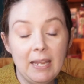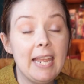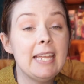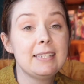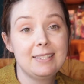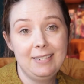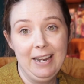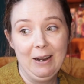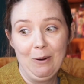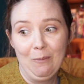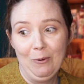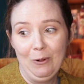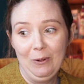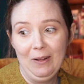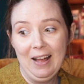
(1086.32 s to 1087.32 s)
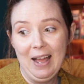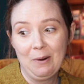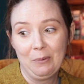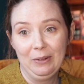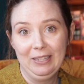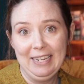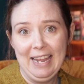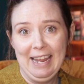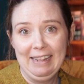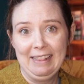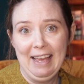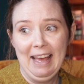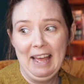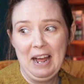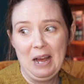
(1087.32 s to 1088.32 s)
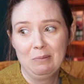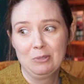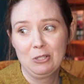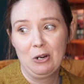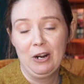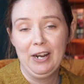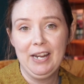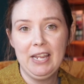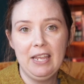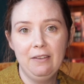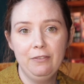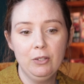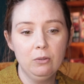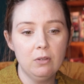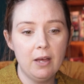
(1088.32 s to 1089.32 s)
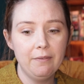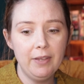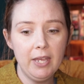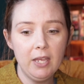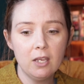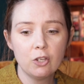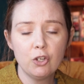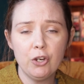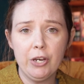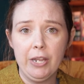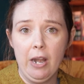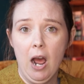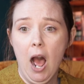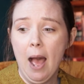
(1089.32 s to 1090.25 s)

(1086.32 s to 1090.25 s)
It's terrible. I really hate that. I'm sorry. If you love it, good.